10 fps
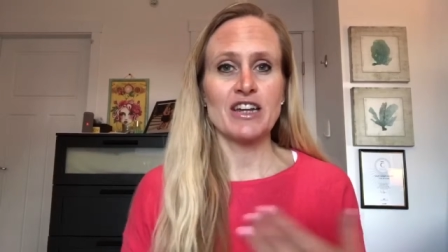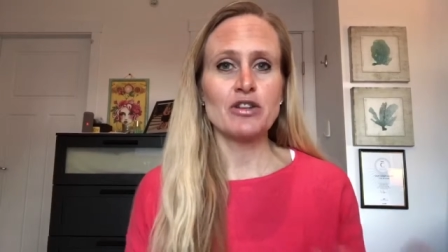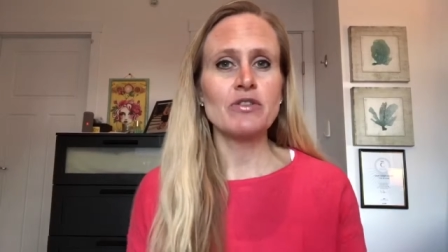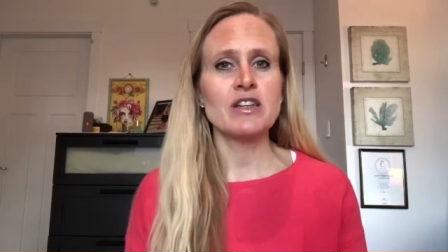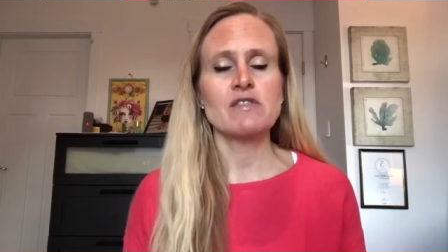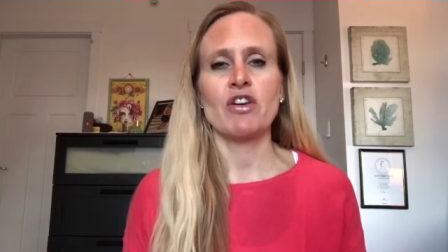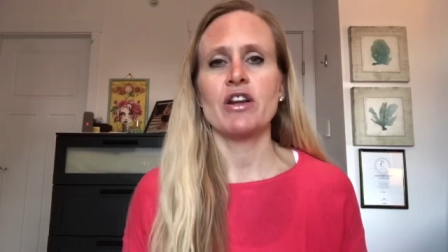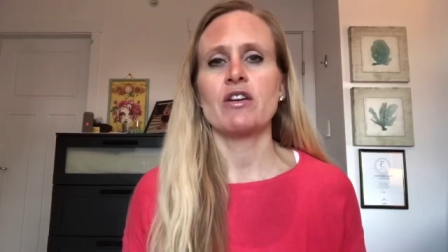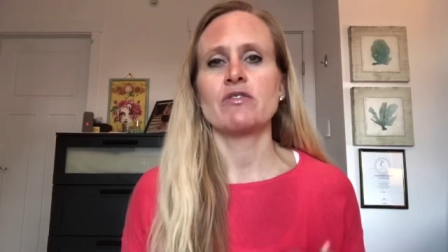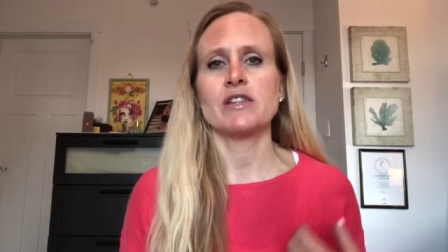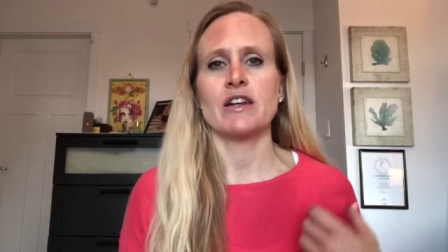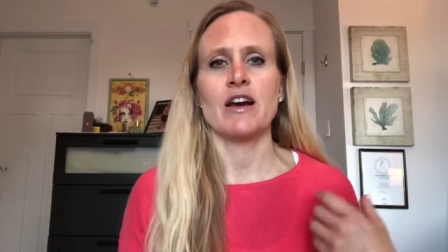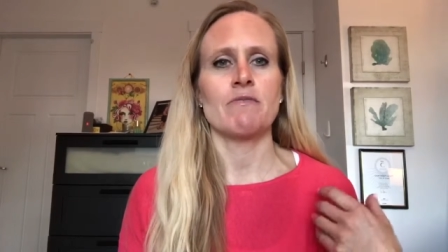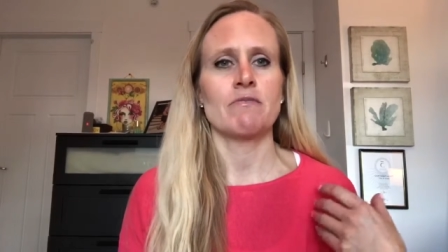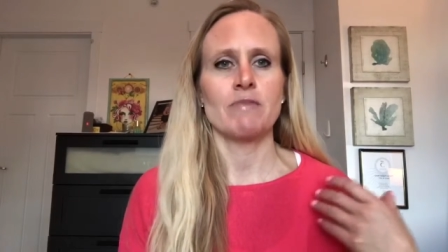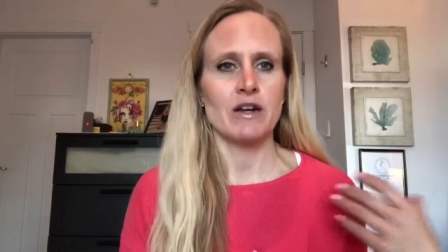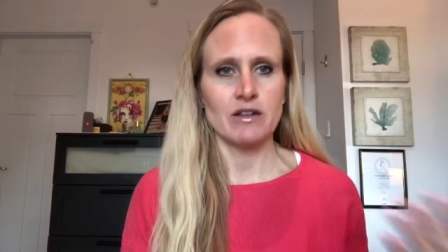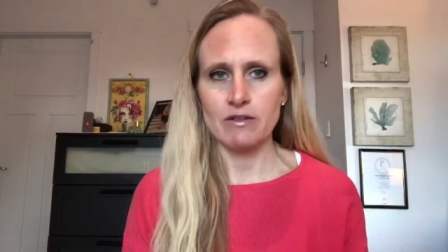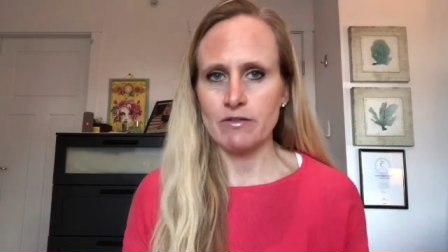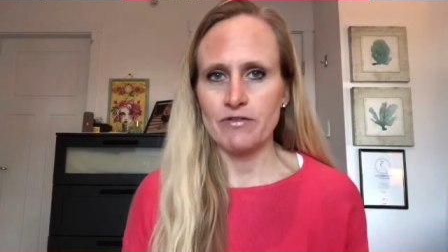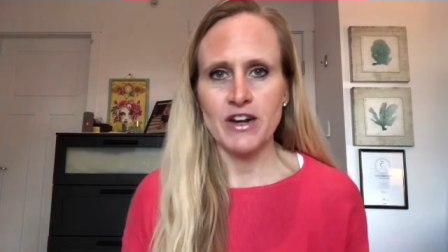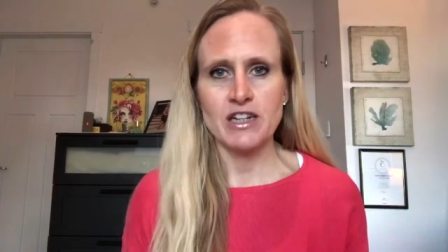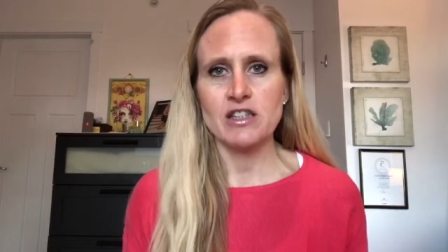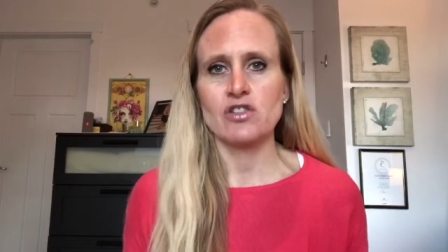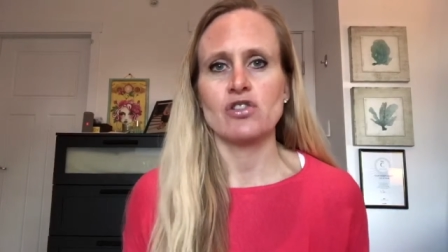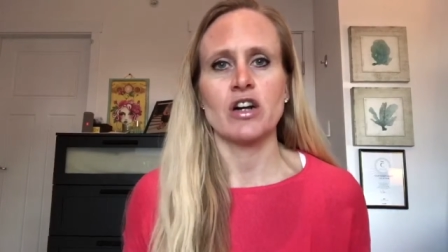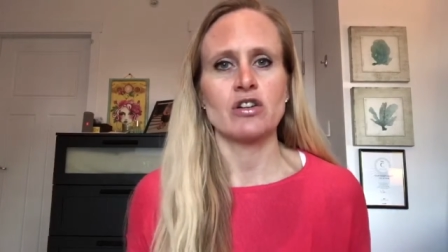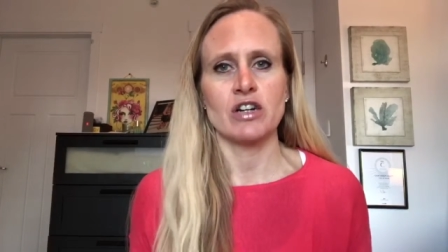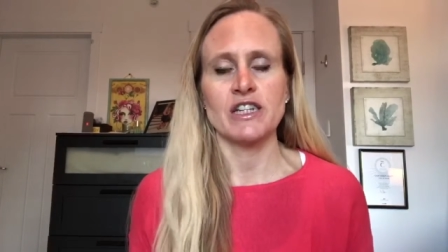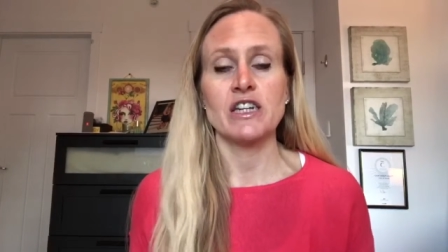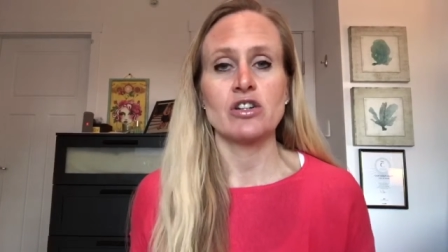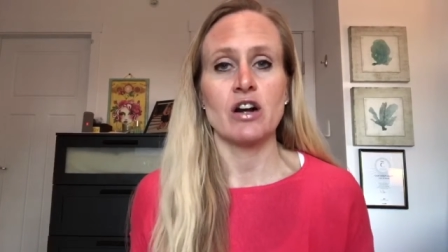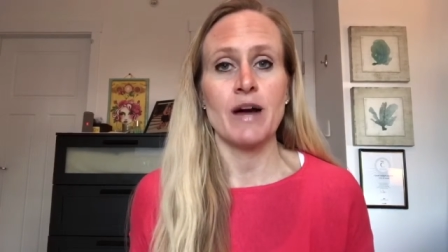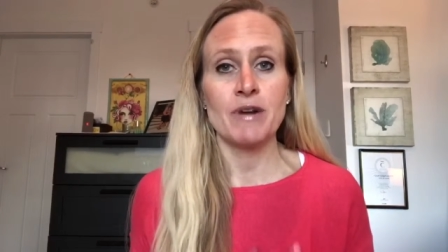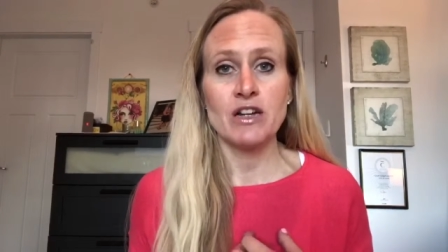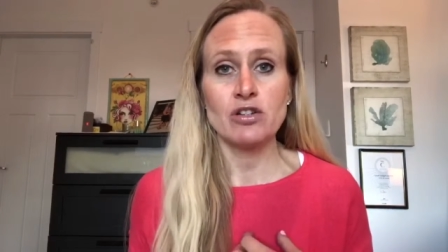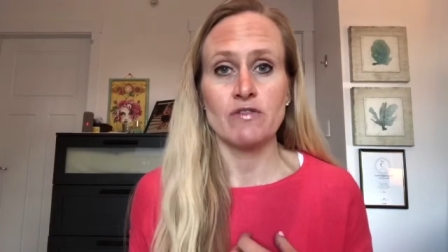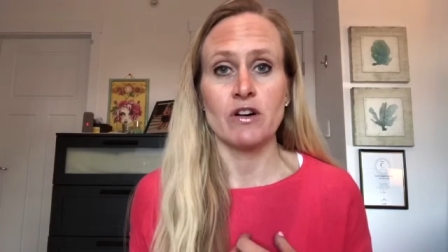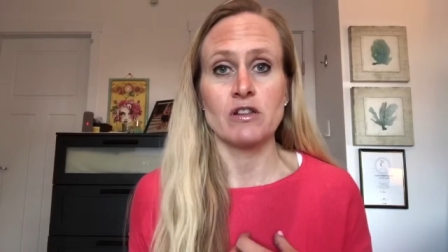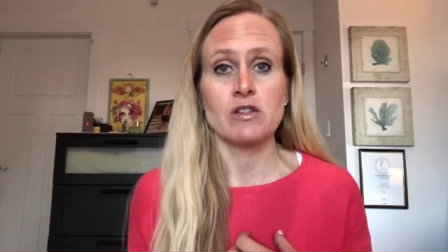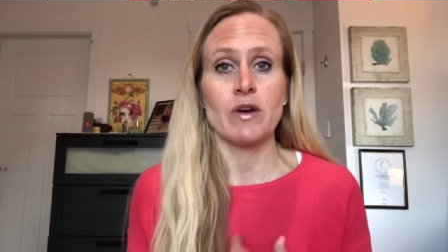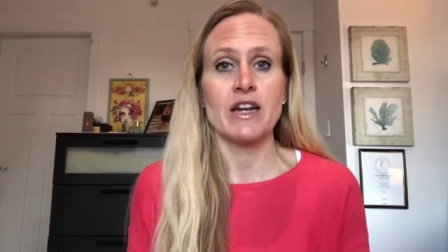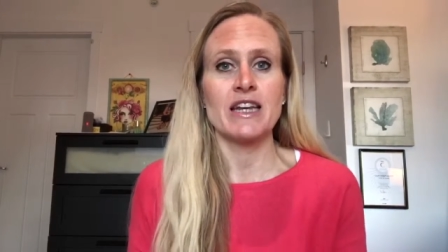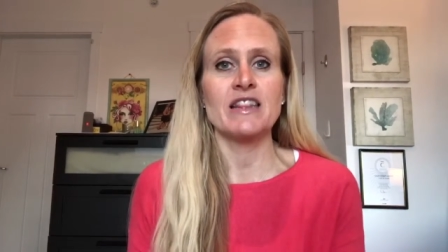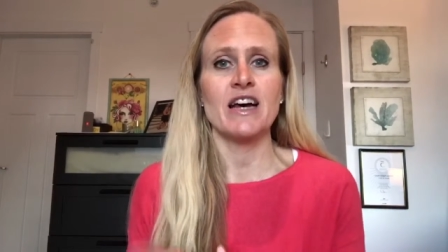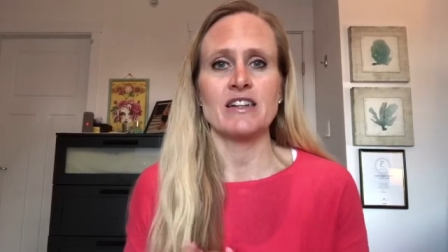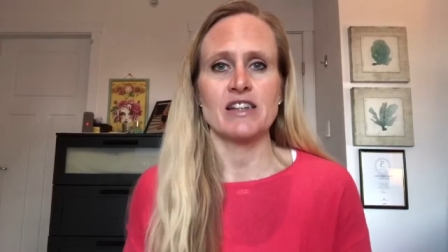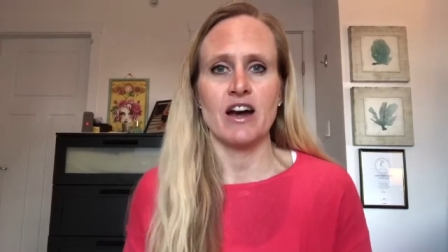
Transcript: can do these videos and I'm a fitness instructor and a teacher, I'm an introvert. So I need that